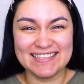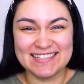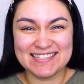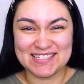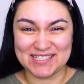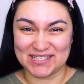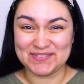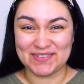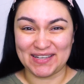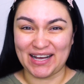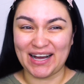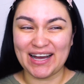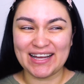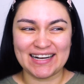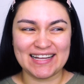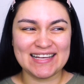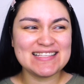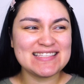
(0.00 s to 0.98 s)
To be
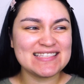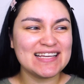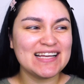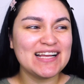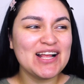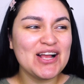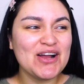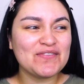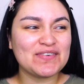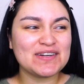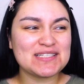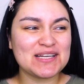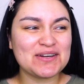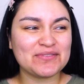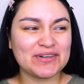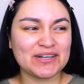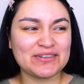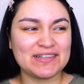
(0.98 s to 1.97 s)
honest, for
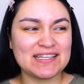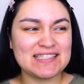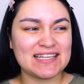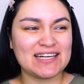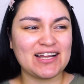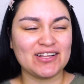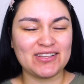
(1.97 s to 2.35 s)
some weird reason,